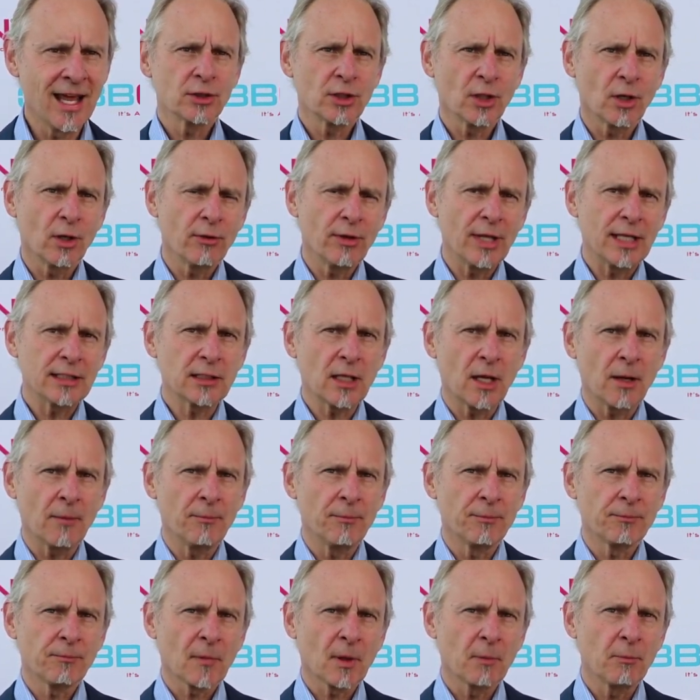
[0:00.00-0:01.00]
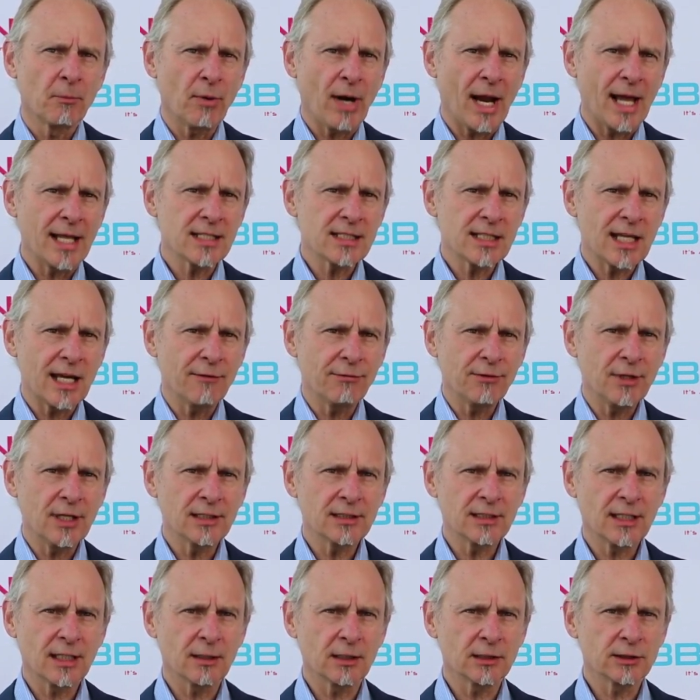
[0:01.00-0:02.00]
So there's a brand safety
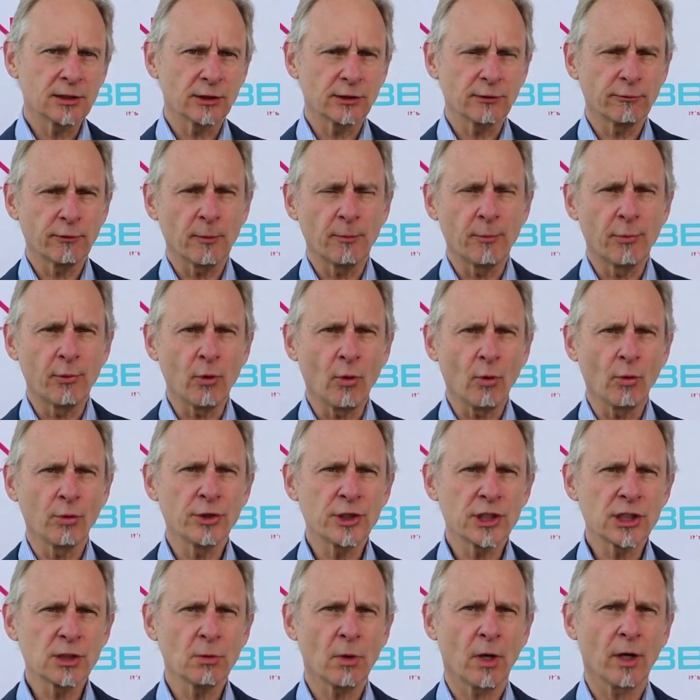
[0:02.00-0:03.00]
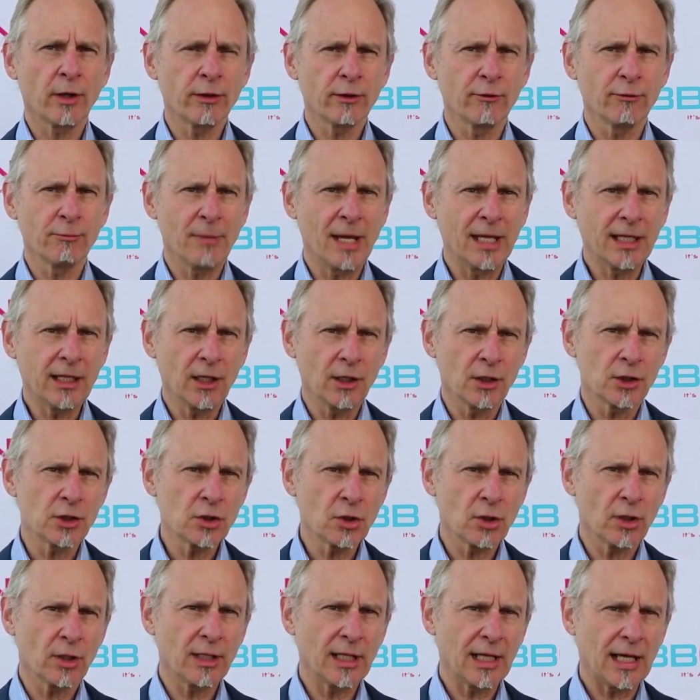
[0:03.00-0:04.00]
is a sort of a broad swath of making
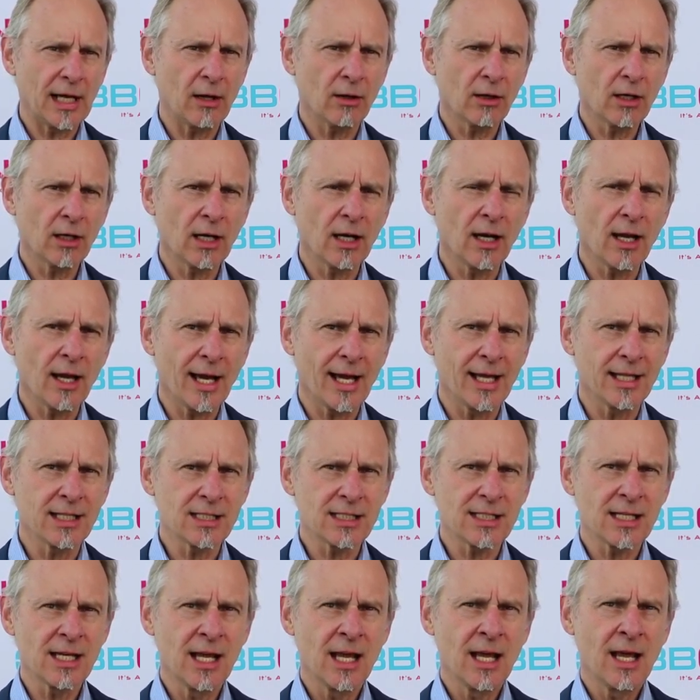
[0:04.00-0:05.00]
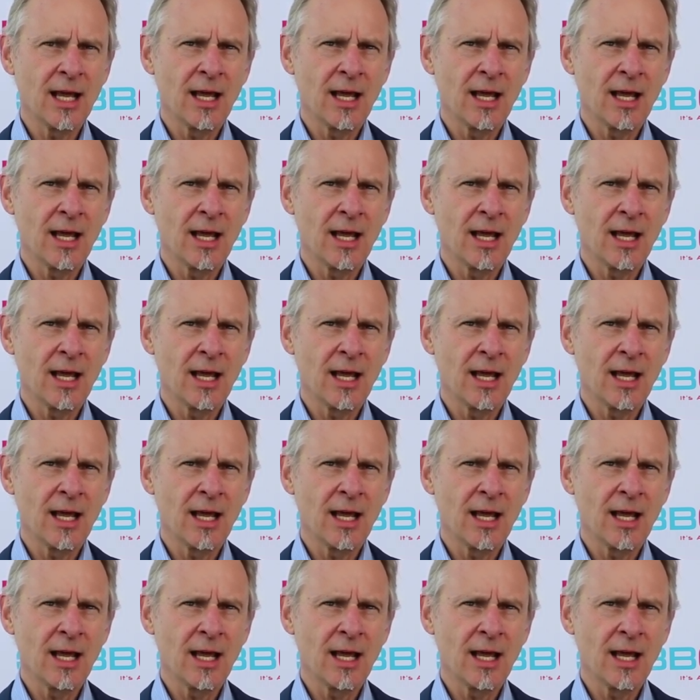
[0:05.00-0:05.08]
sure that our clients'